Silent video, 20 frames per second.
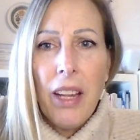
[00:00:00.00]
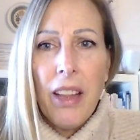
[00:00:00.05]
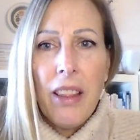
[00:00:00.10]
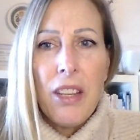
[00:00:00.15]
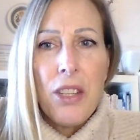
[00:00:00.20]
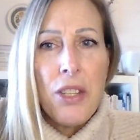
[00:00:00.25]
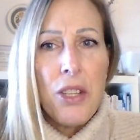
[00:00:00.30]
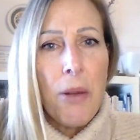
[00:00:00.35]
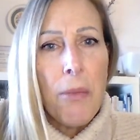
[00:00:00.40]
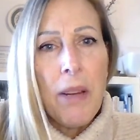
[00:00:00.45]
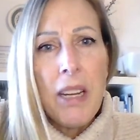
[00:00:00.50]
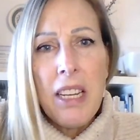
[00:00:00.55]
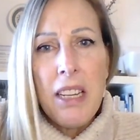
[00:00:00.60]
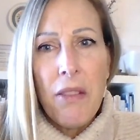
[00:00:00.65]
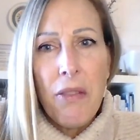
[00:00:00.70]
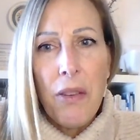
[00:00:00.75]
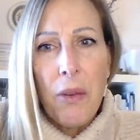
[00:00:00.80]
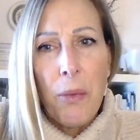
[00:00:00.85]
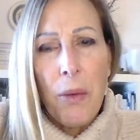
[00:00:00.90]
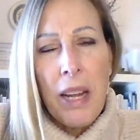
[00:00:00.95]
There's so many
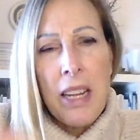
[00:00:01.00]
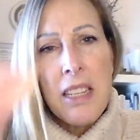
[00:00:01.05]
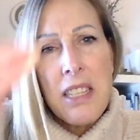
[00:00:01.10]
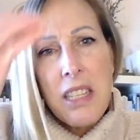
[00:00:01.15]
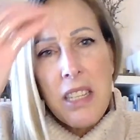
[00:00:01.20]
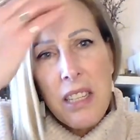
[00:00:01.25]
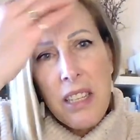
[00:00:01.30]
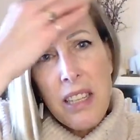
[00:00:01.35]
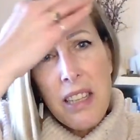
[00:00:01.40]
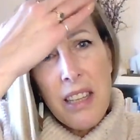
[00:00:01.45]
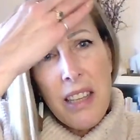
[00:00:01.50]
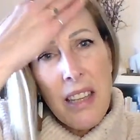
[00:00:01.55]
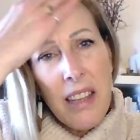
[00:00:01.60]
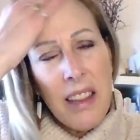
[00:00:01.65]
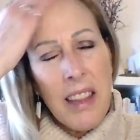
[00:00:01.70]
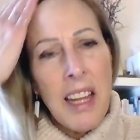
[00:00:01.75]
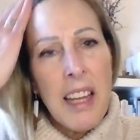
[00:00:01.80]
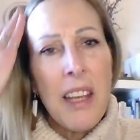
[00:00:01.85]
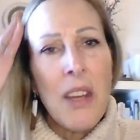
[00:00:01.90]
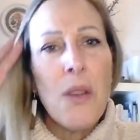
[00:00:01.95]
different ways
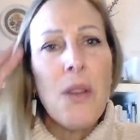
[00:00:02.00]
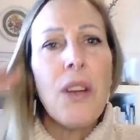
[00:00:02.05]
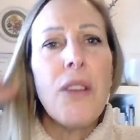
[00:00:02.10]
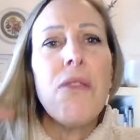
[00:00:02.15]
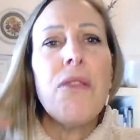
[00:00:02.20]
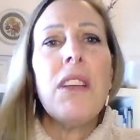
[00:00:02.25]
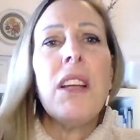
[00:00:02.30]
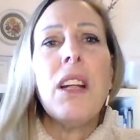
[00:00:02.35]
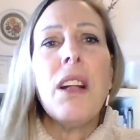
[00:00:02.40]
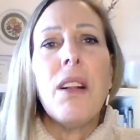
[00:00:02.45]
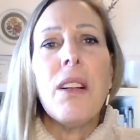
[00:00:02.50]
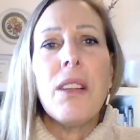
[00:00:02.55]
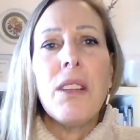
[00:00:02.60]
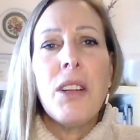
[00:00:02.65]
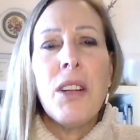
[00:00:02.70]
that you could feel.